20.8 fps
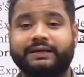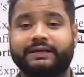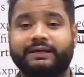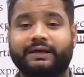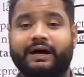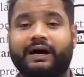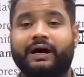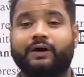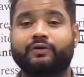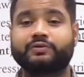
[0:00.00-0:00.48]

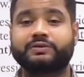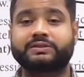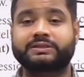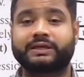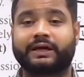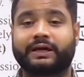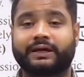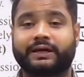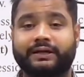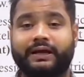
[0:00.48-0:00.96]

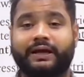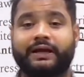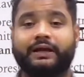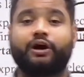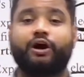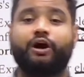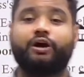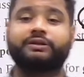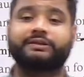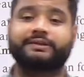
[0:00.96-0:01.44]
outside and
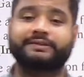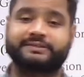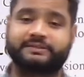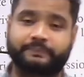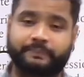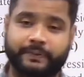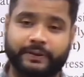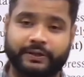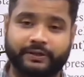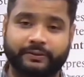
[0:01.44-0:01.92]
on the
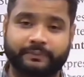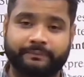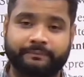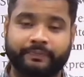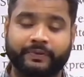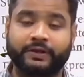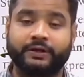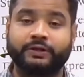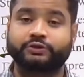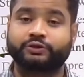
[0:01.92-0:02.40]
sphere.
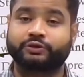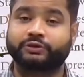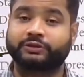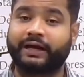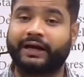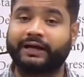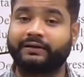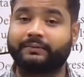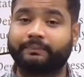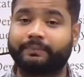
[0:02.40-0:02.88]
So
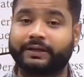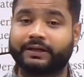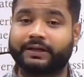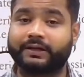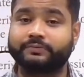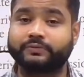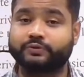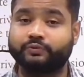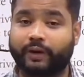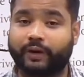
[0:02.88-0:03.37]
that
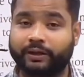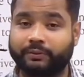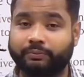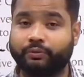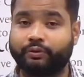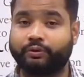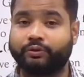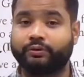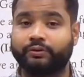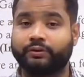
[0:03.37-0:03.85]
becomes one
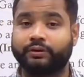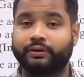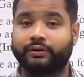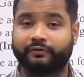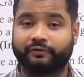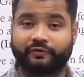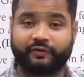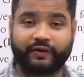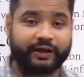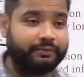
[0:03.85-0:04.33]
more
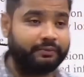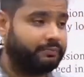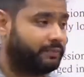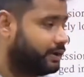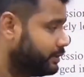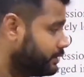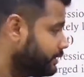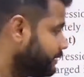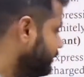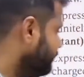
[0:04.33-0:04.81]

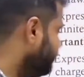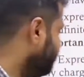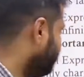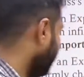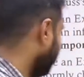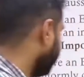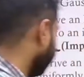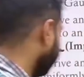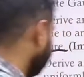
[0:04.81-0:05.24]
5-mark important